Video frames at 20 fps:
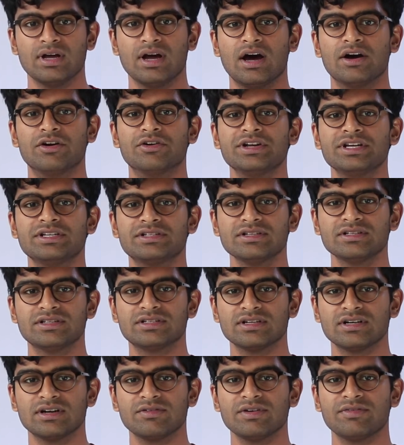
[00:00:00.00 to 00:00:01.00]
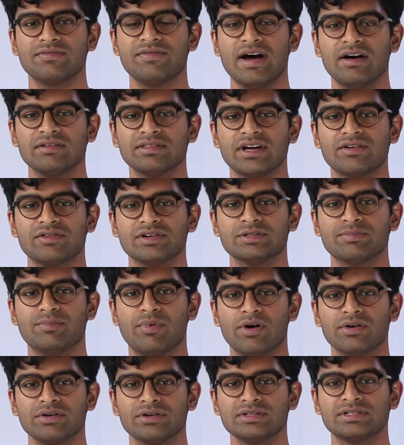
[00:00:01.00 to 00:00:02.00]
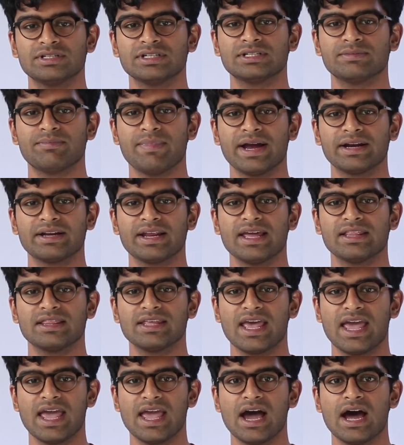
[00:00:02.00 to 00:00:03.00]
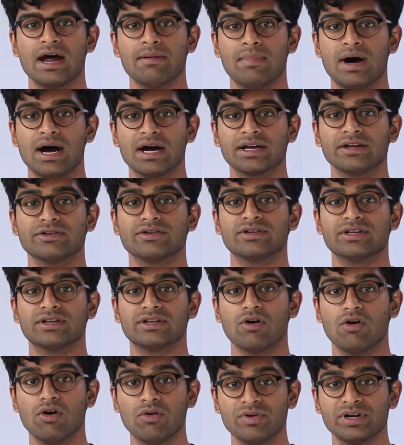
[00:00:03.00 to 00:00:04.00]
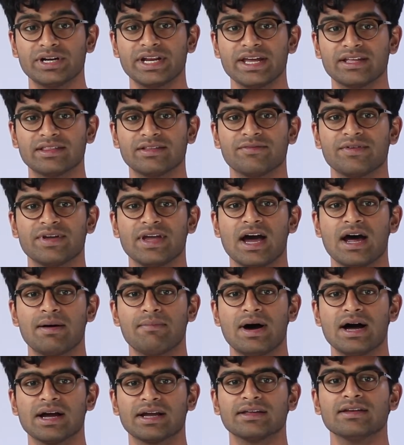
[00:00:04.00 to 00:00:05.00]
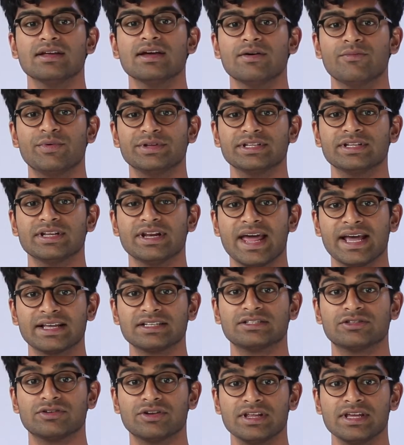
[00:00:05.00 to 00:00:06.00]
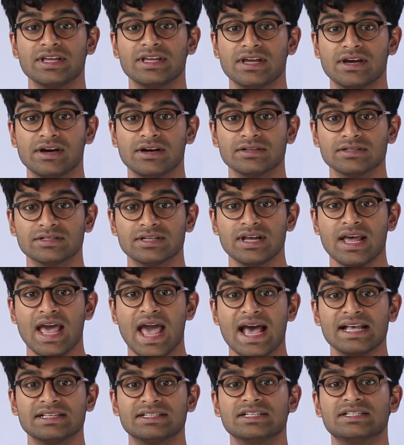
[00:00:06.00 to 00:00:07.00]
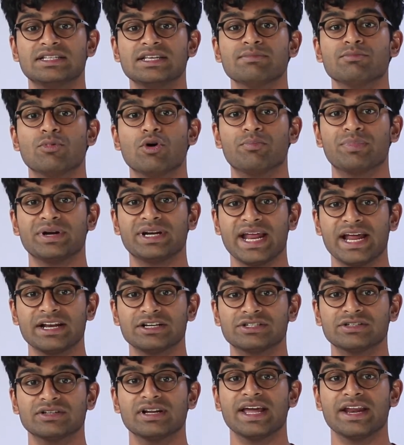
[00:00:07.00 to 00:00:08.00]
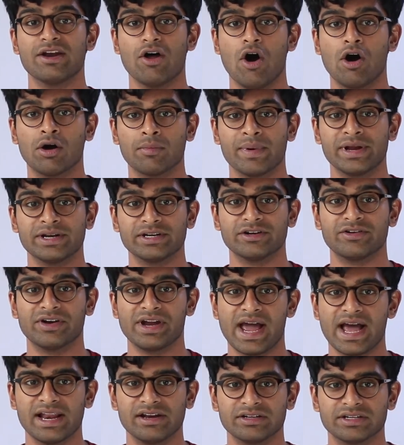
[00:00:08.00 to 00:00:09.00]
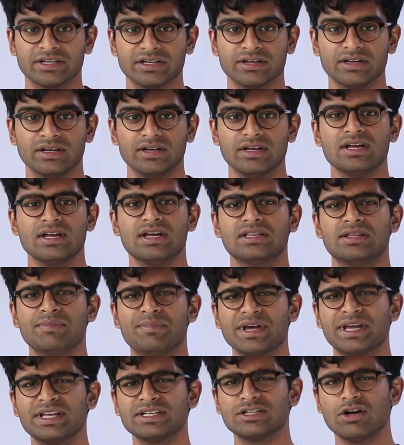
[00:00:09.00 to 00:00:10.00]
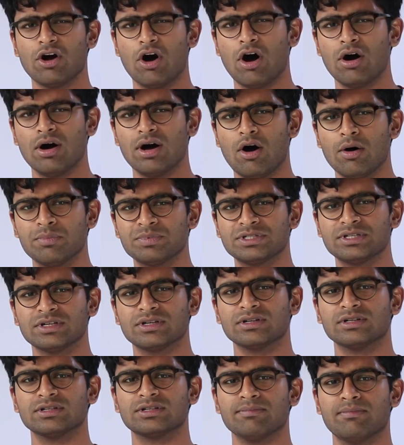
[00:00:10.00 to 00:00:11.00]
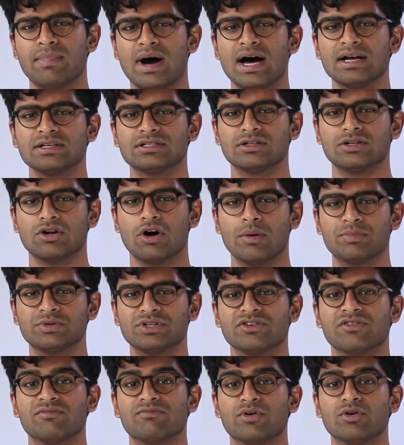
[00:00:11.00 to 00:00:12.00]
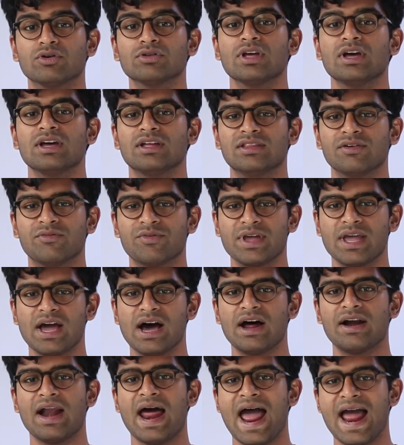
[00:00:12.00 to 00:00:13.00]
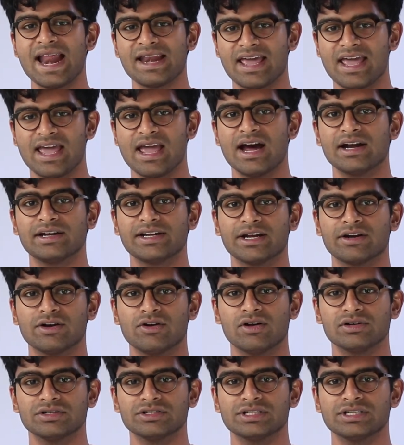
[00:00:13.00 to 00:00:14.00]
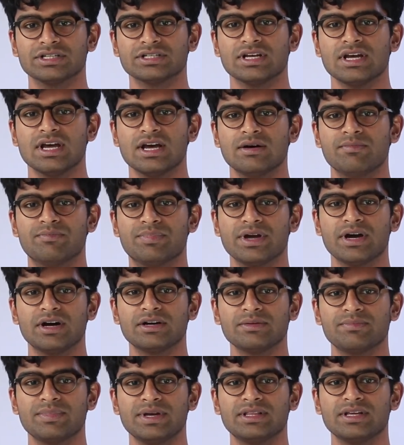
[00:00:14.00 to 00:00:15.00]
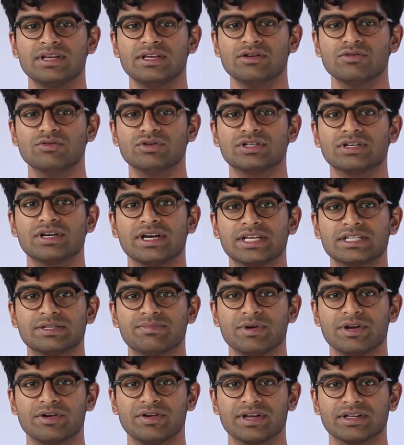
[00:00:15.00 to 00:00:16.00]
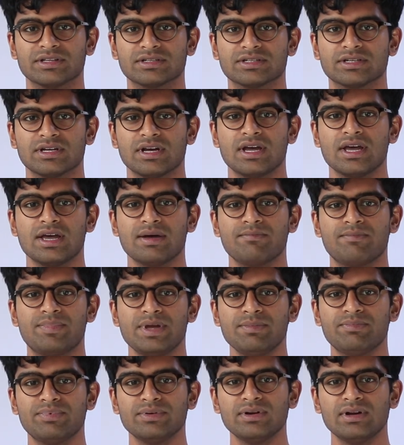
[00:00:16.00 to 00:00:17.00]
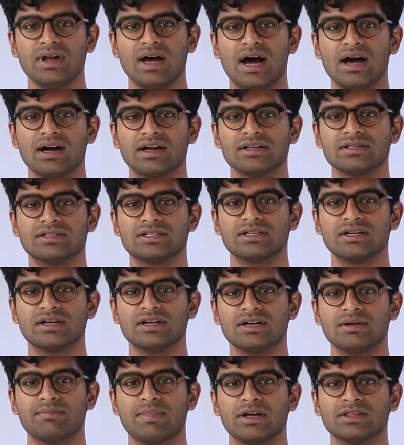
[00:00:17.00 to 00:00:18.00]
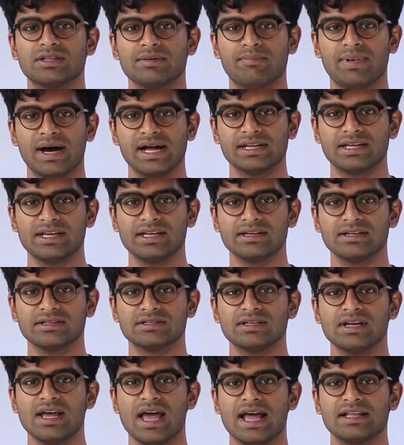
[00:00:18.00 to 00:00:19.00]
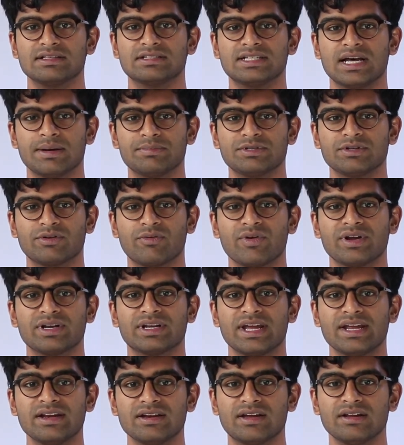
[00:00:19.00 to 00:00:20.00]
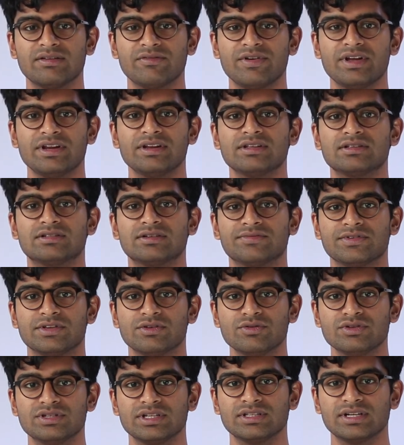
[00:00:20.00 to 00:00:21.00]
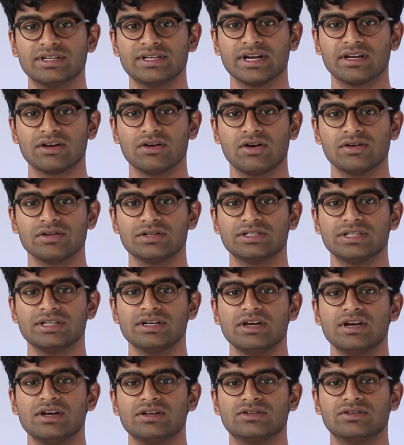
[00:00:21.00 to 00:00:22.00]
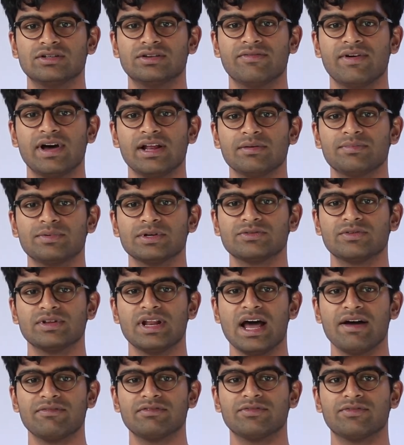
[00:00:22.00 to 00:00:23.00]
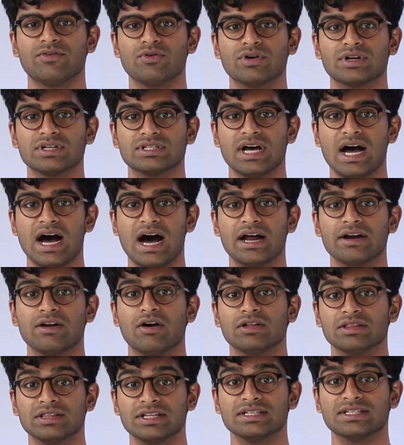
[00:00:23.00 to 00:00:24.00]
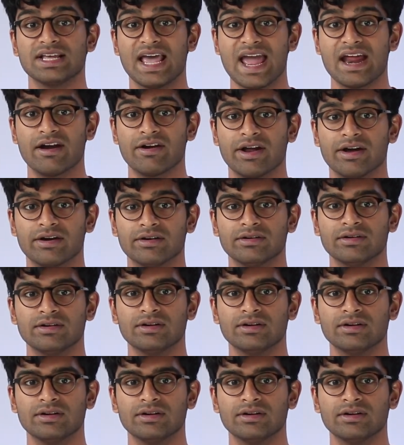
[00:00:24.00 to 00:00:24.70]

A recent survey found that respondents expect the AR market to overtake the VR market within the next 3 years as they see more potential in augmented reality. The biggest obstacle to mass adoption of both the VR and AR technologies appear to be the user experience. People are concerned about the bulkiness and subsequent inconvenience of using the technology, so developers will have to focus hard on this area.